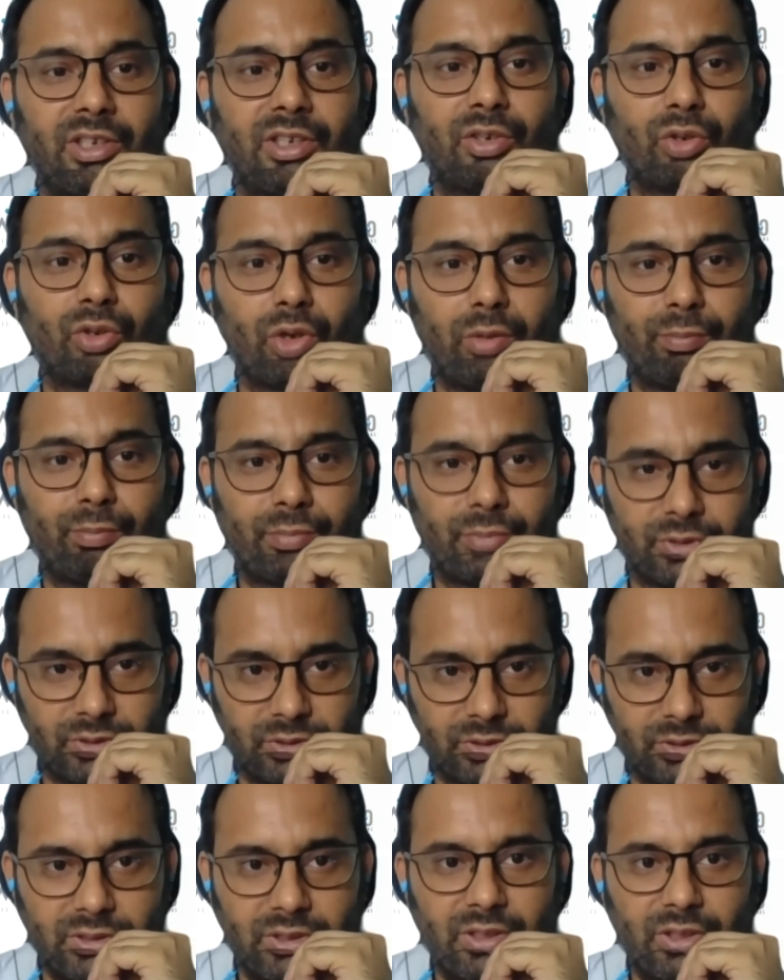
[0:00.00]
crop,
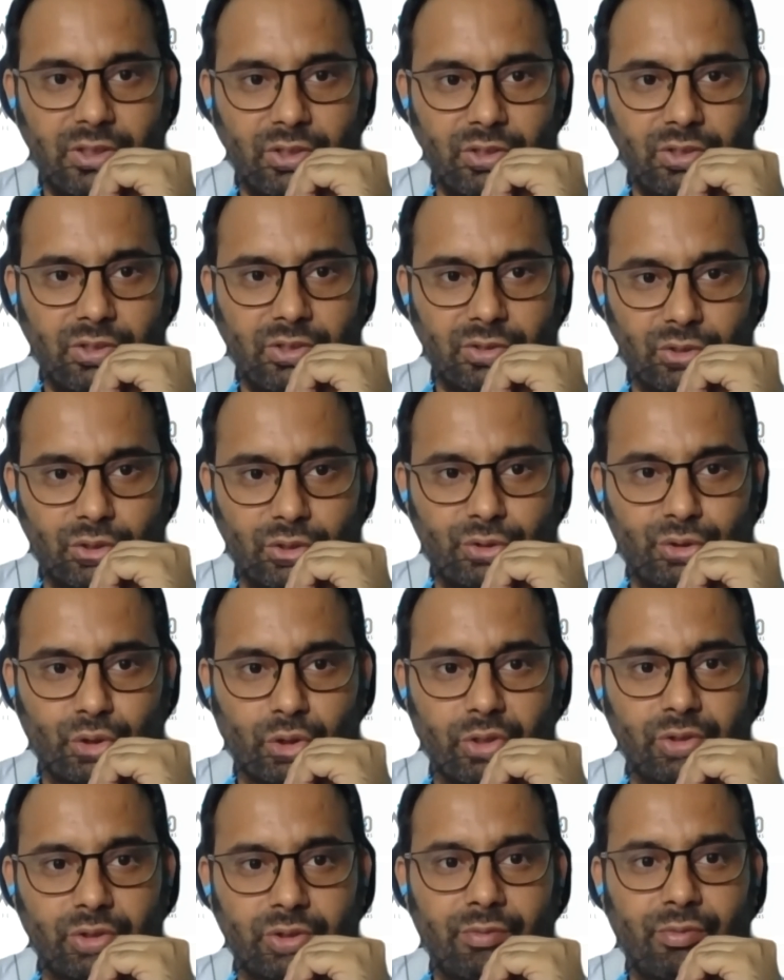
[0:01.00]
or the
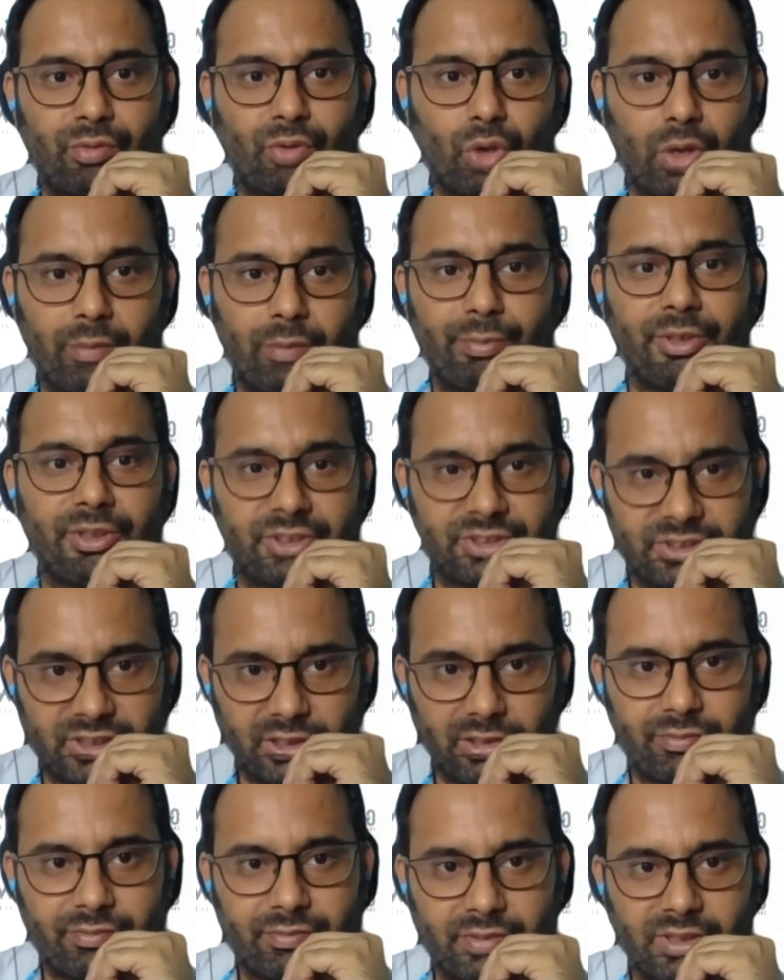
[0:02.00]
choice of crop
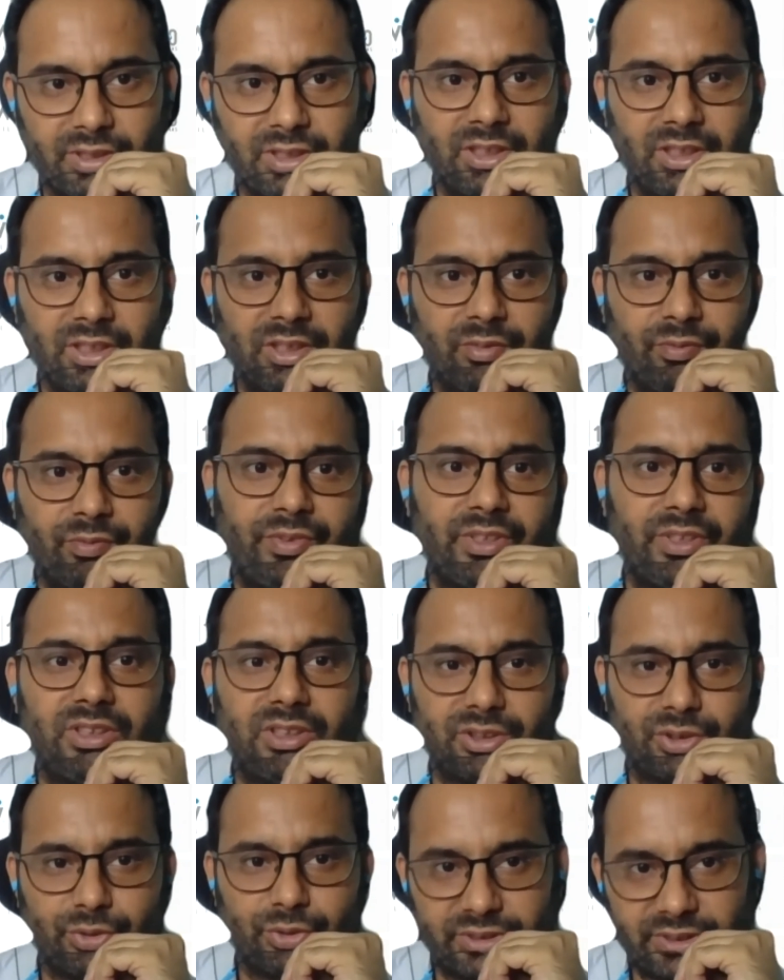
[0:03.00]
itself, with the
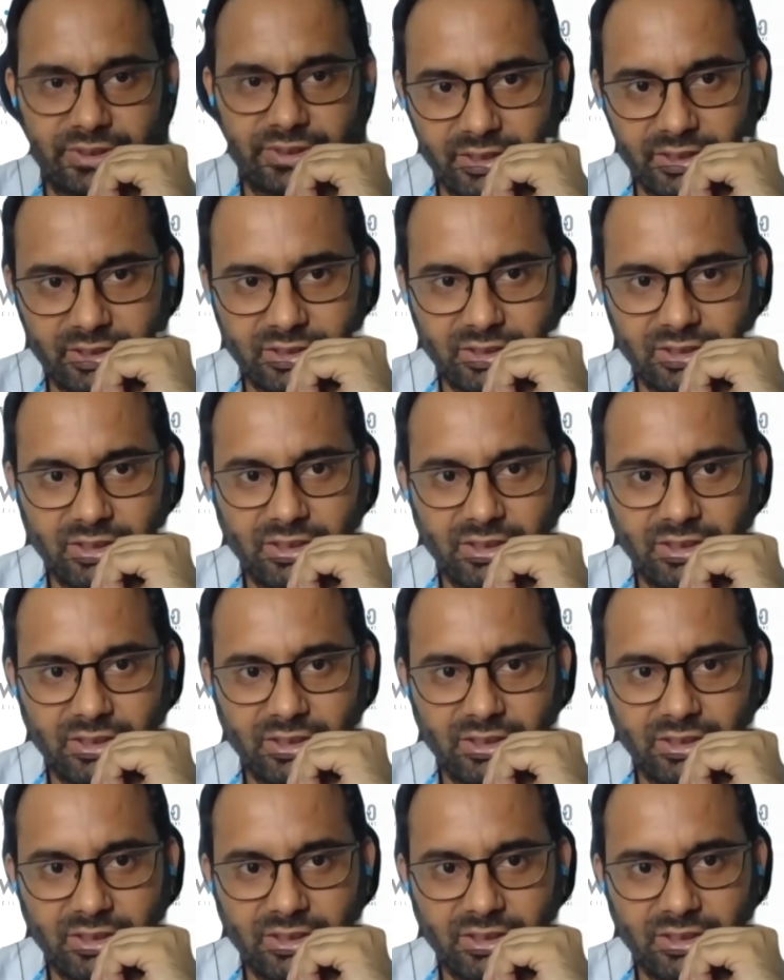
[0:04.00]
suicide.